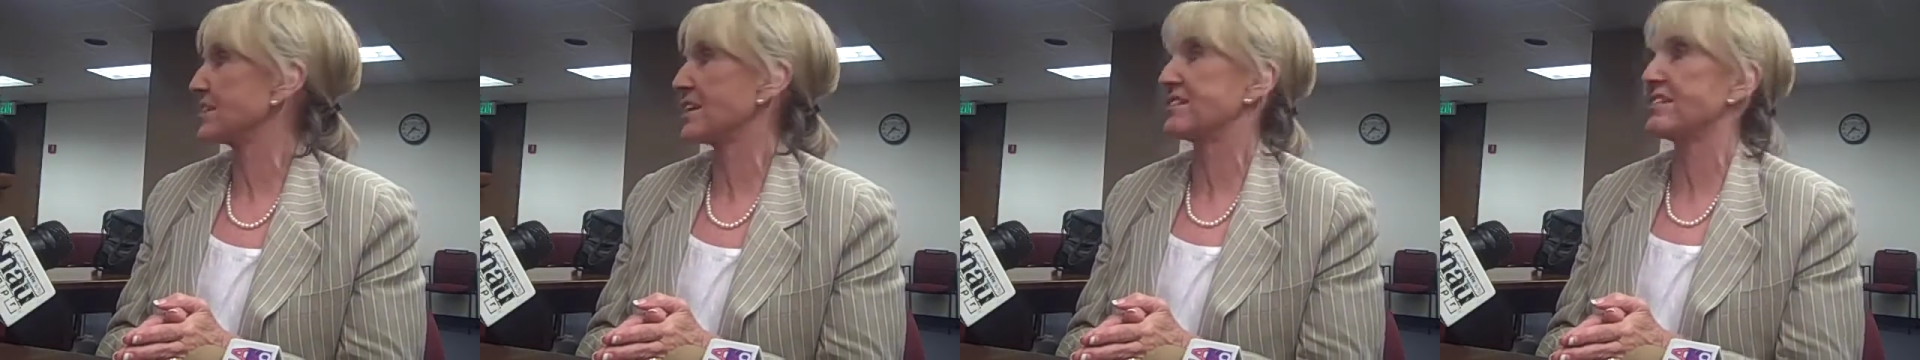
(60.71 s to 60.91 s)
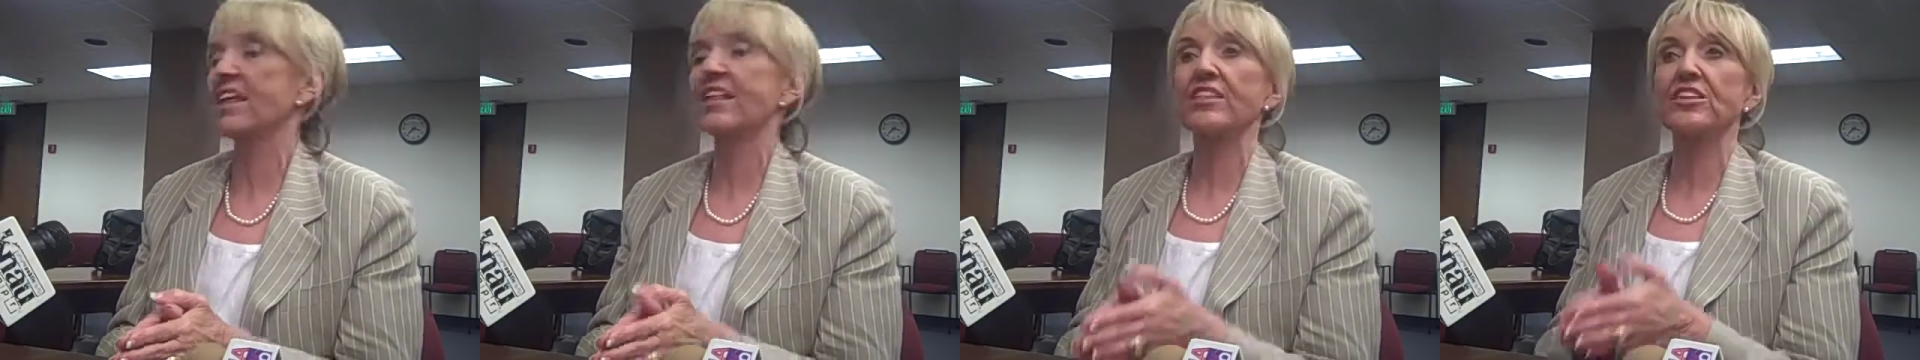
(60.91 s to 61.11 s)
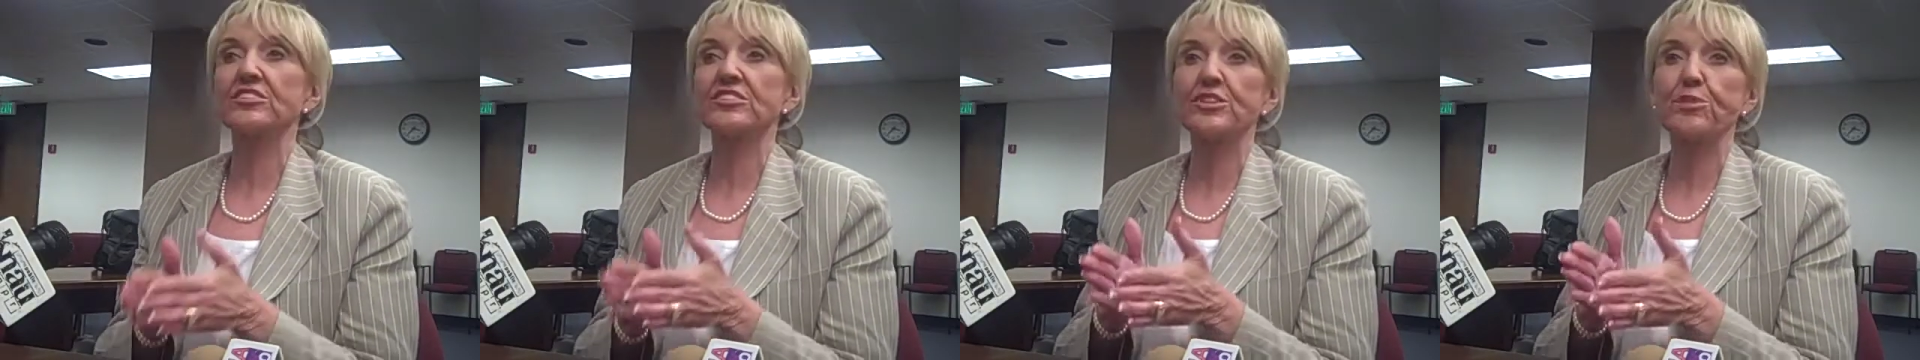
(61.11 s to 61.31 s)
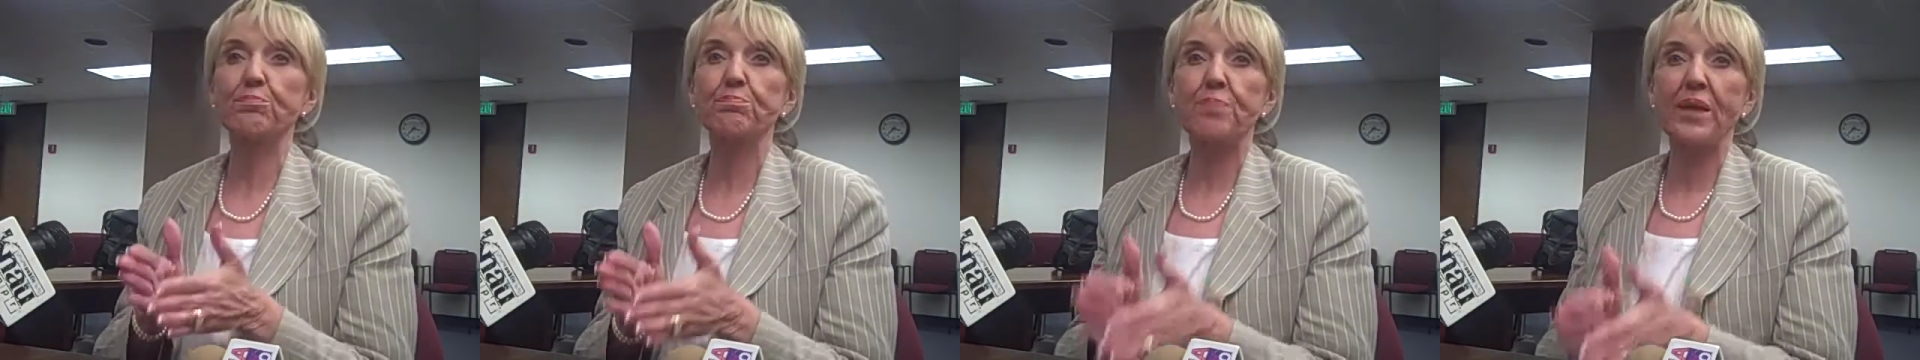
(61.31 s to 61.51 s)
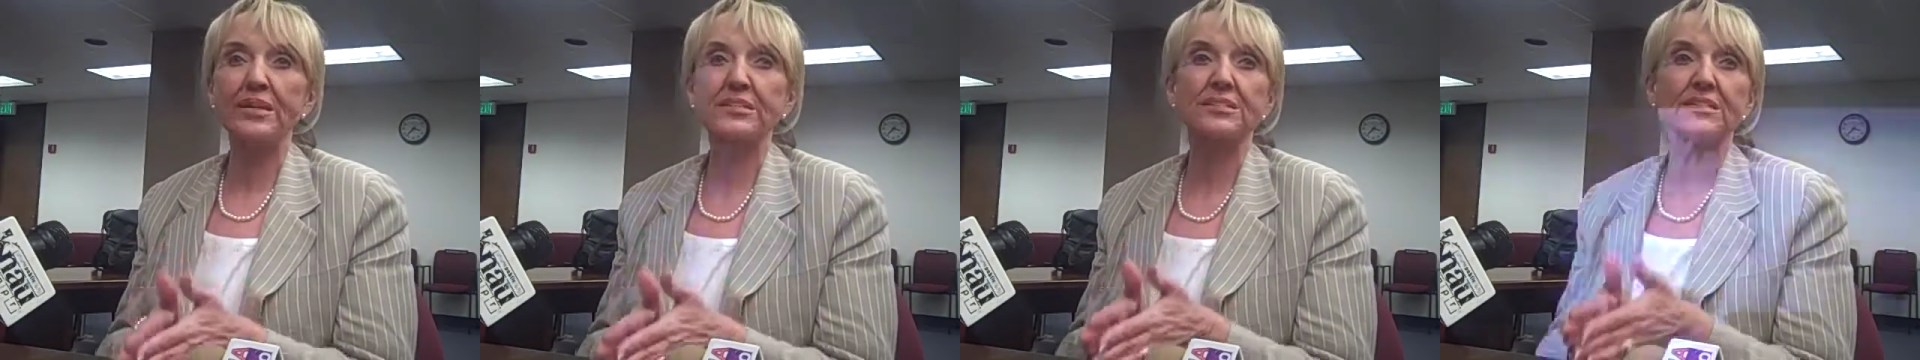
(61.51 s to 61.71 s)
I think there's some
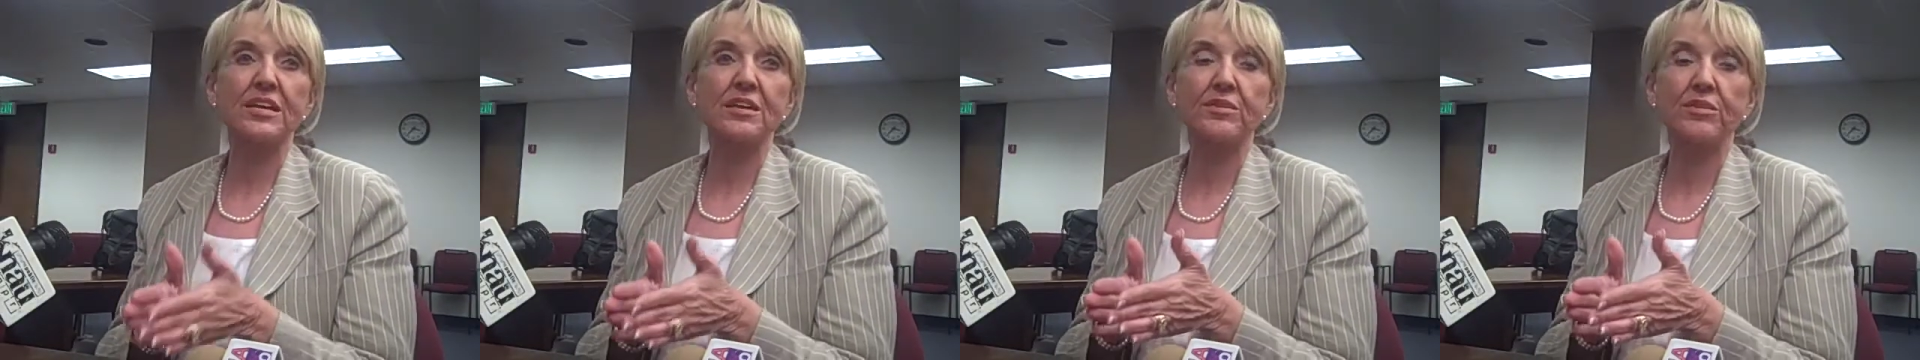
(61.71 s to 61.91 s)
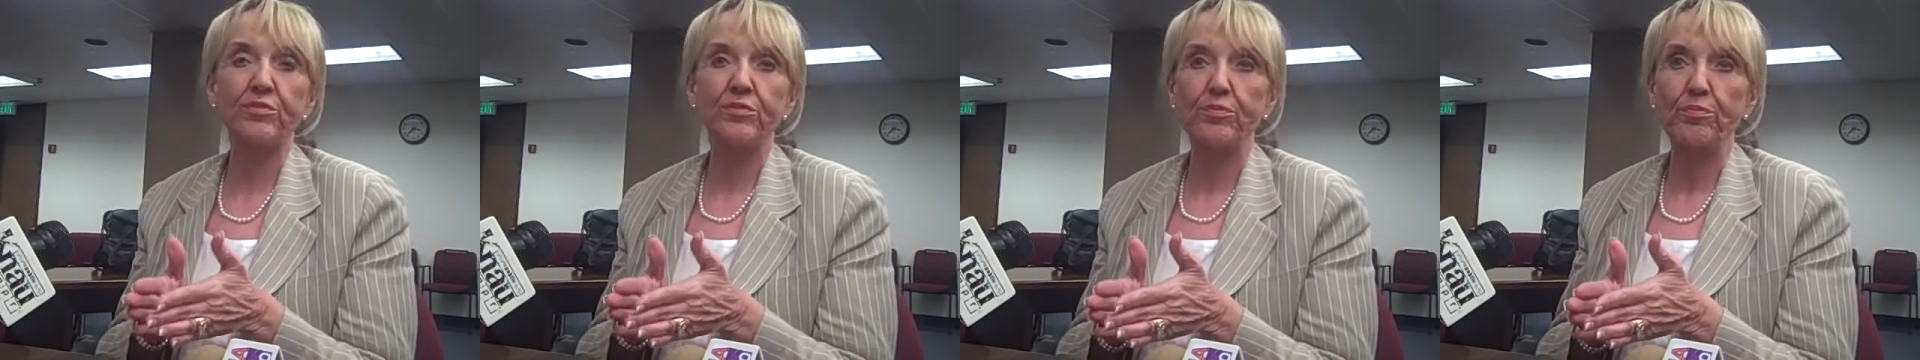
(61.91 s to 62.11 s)
basic